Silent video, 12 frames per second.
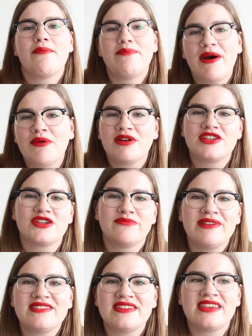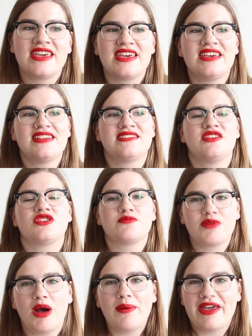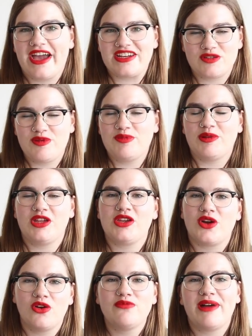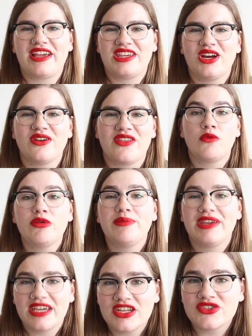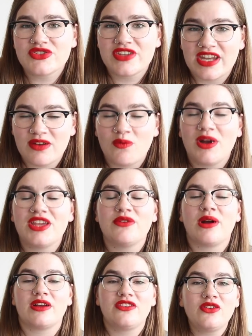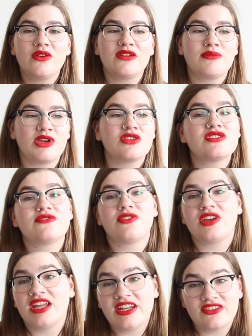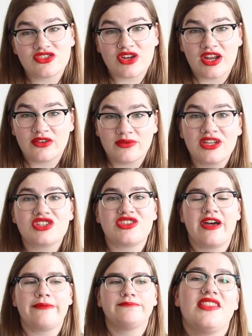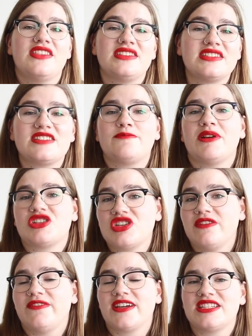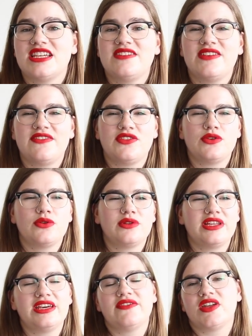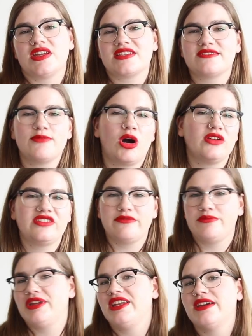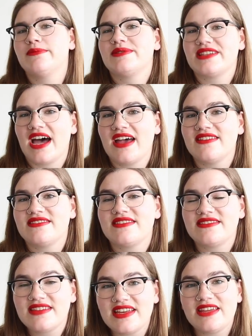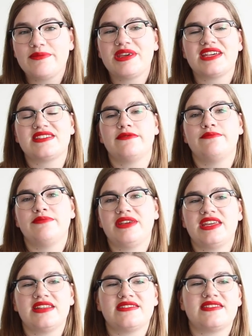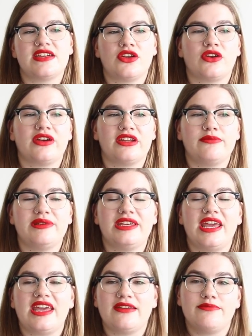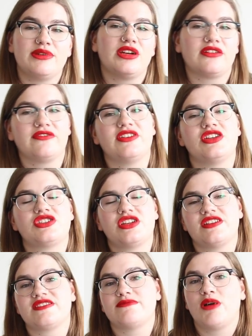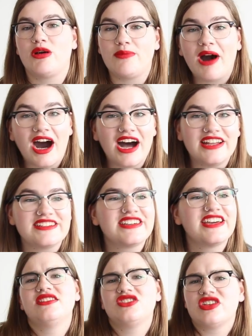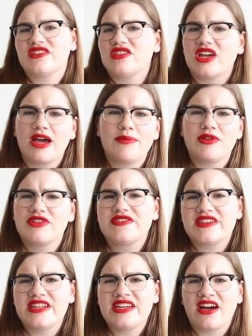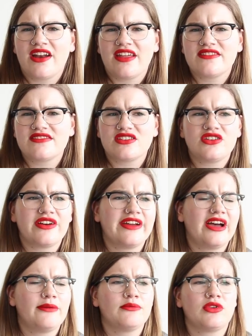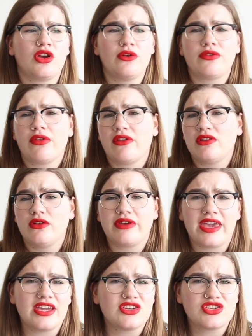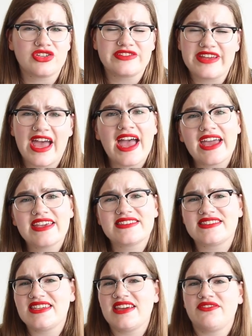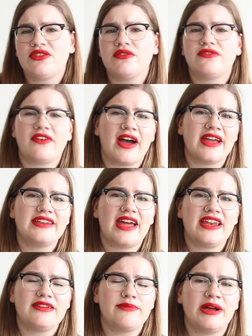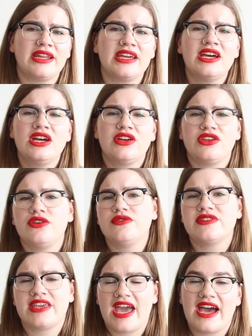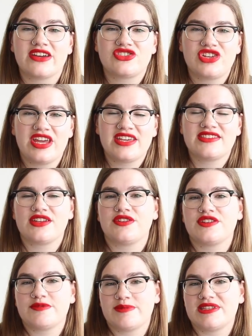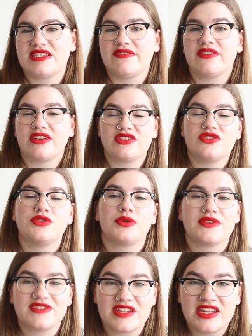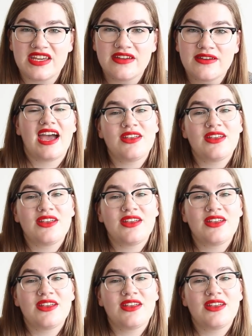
But what you're missing is there's probably actually people in your own backyard that would be interested in what you are doing, but you're just forgetting to try to reach them. This is especially effective if you live in a small to medium-sized city because it means that you're going to be a bigger fish in a small pond. Just look up your city on Instagram, go through the location tag, see if you find anybody using hashtags that are specific to your city.